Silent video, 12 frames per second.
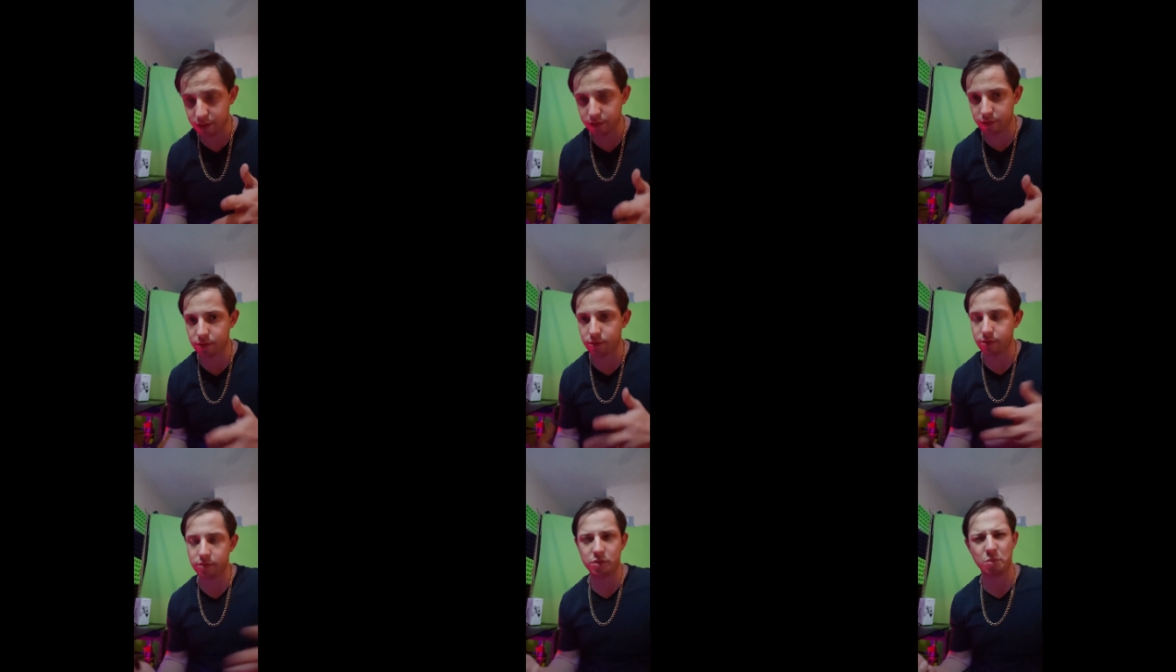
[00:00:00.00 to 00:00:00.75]

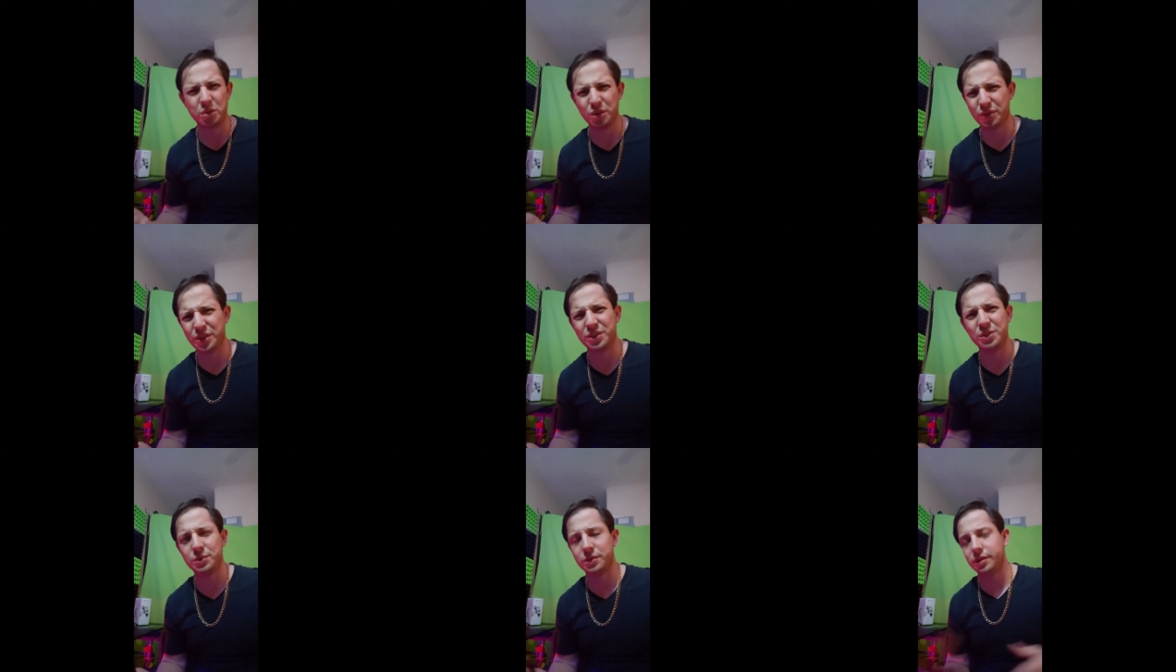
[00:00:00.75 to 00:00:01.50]
so don't be afraid to
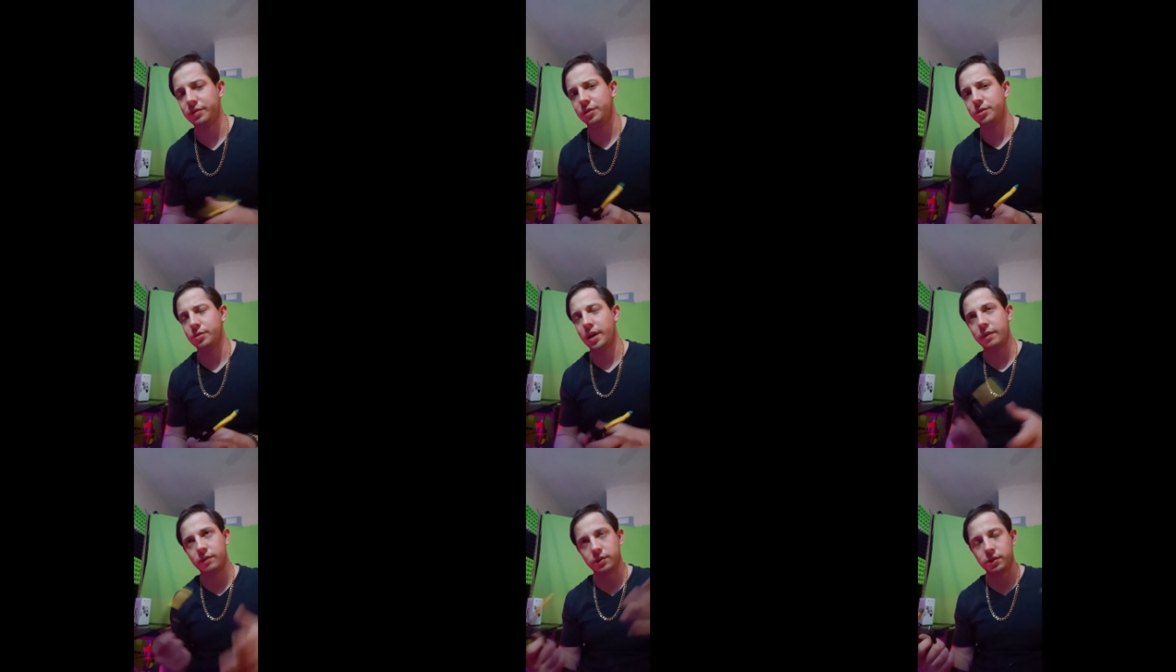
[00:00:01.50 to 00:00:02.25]
use it if you
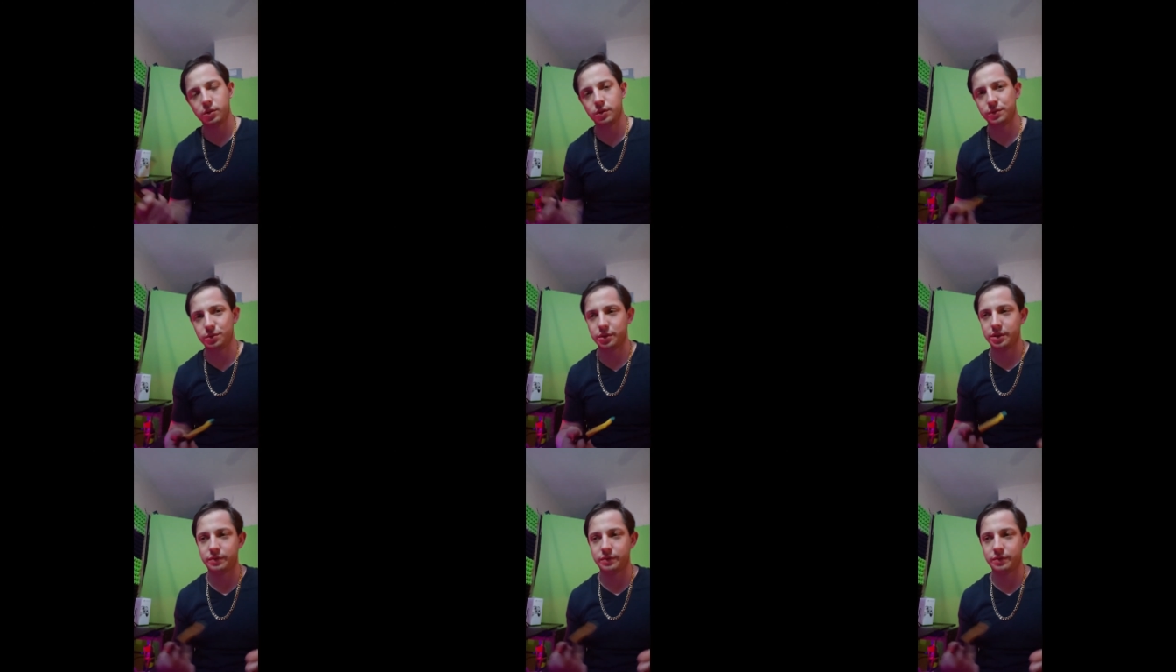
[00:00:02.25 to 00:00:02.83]
have the skills for it.